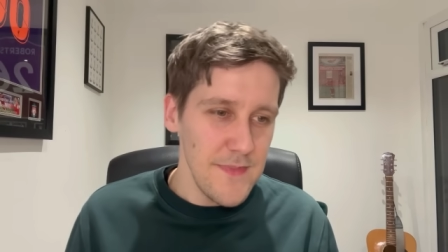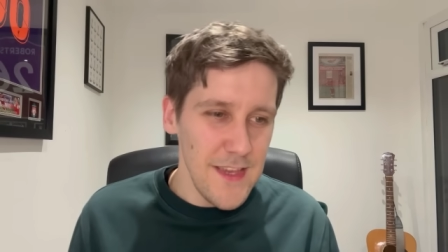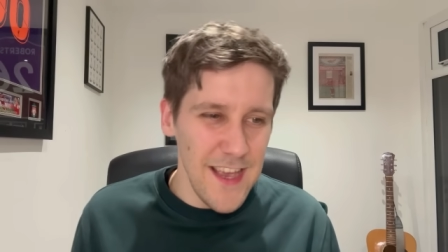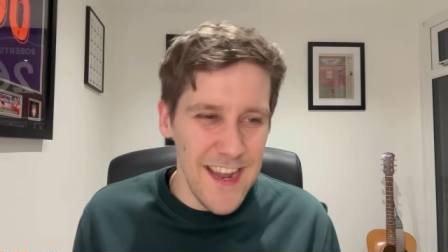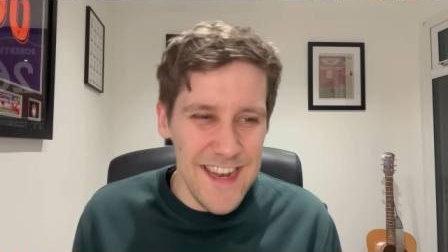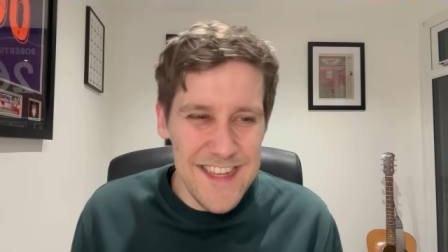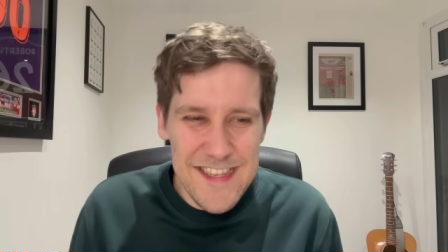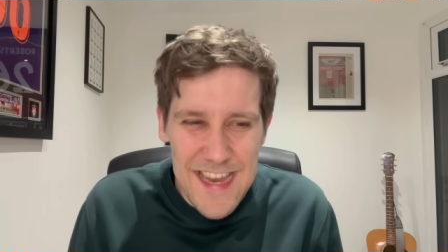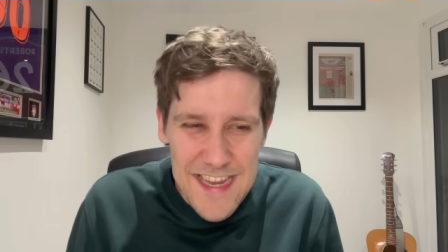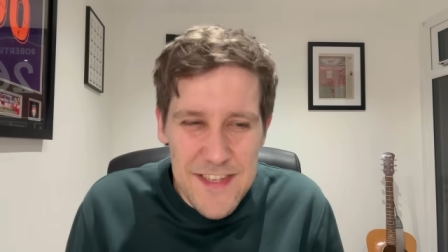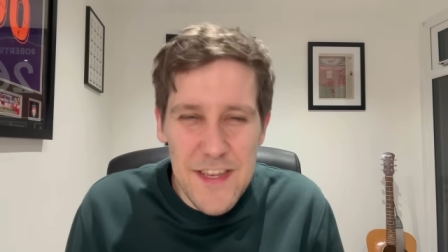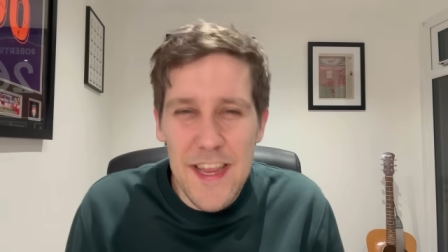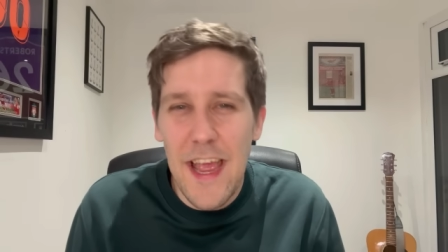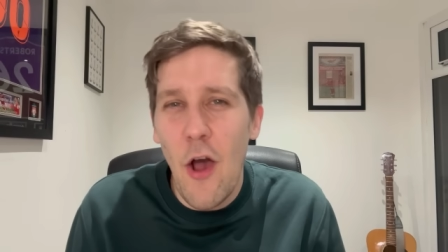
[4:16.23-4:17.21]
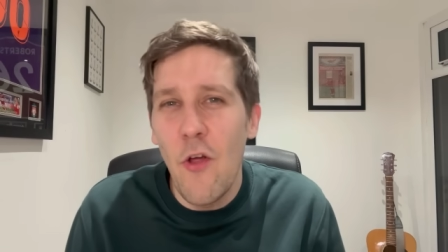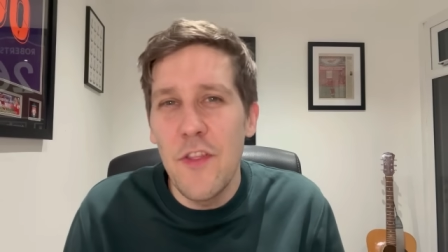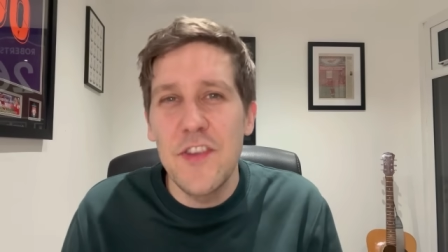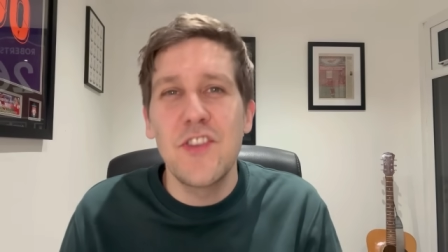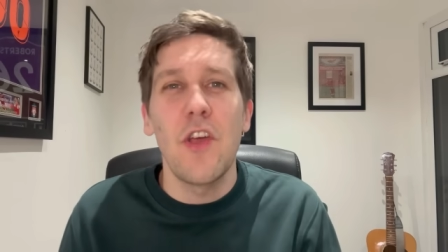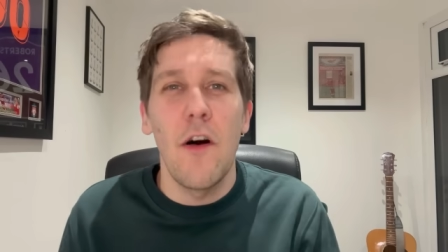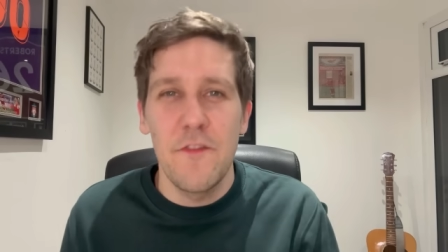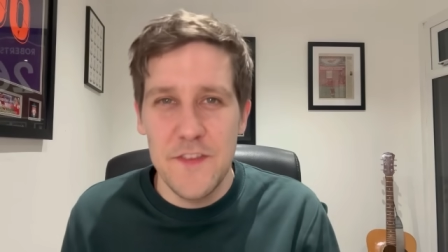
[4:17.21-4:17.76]
And it's on the
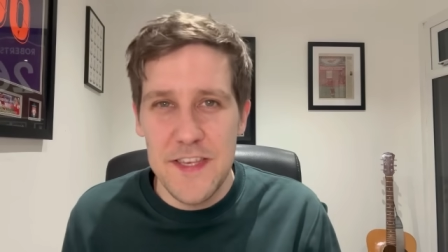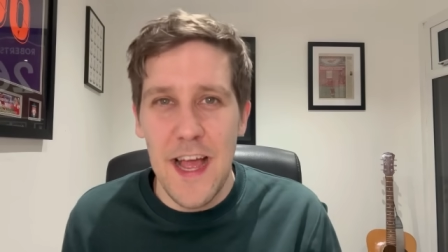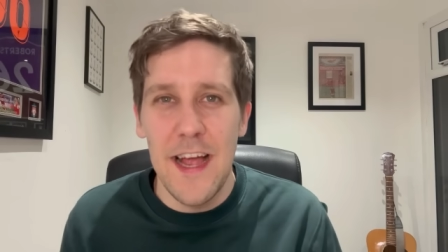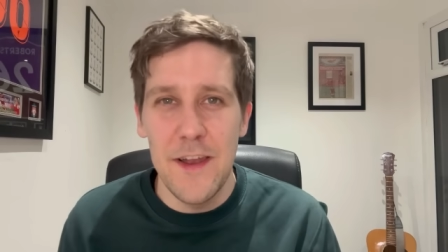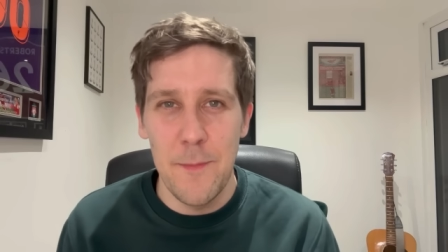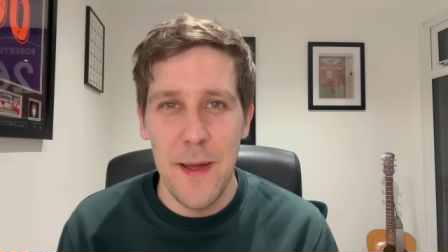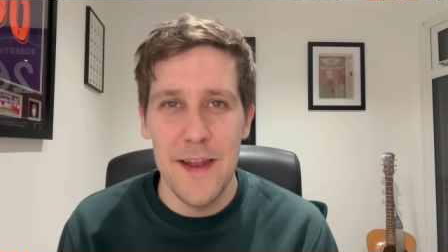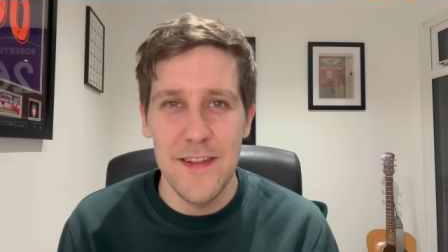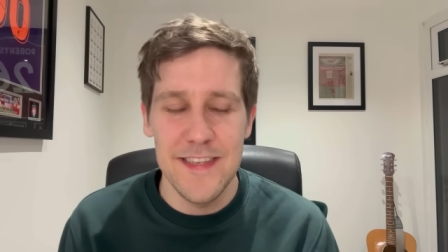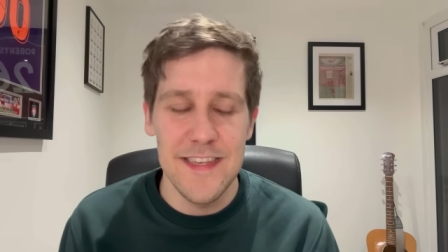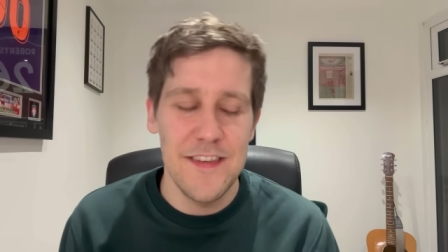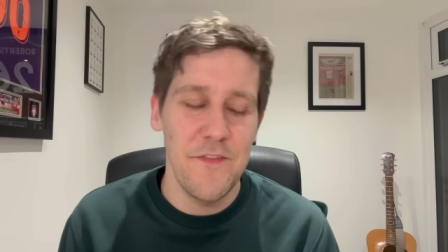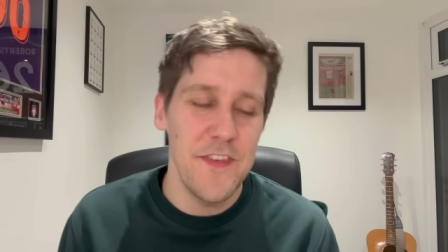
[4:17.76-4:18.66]
soft side of penalties.